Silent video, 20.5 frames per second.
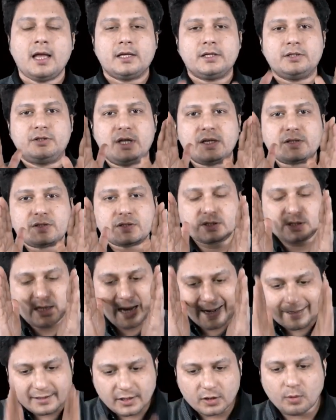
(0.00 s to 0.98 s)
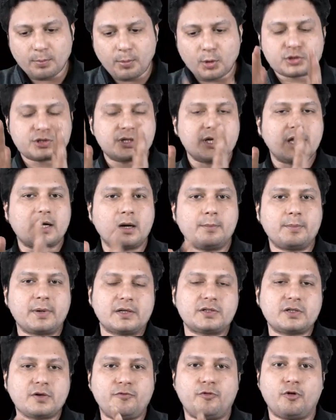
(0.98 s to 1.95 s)
This antero-posterior
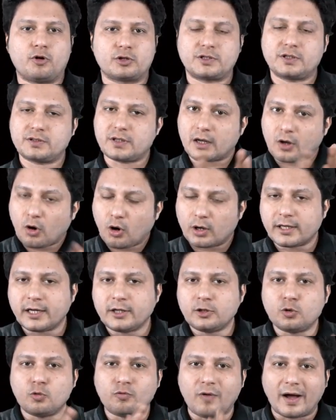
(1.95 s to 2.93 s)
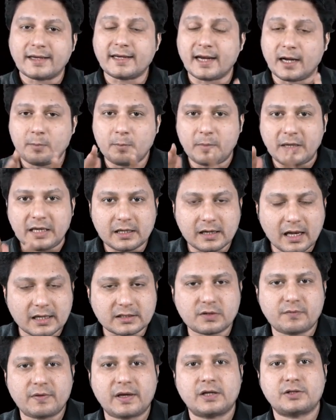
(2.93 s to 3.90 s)
compressive forces, according to Y and B
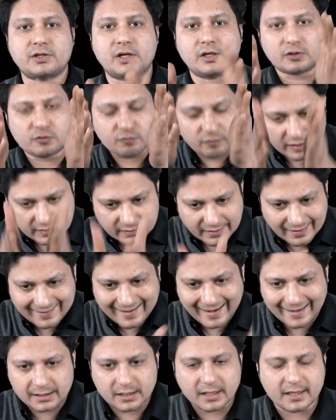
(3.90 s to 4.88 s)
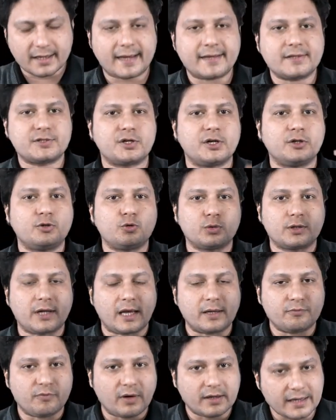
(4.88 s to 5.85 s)
classification, is further categorized into
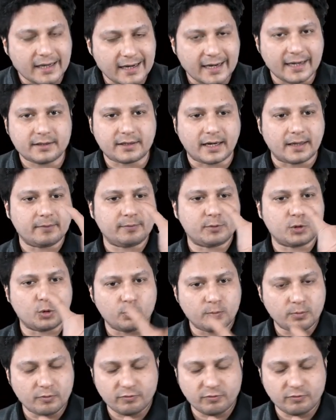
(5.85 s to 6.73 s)
type 1A, type 2,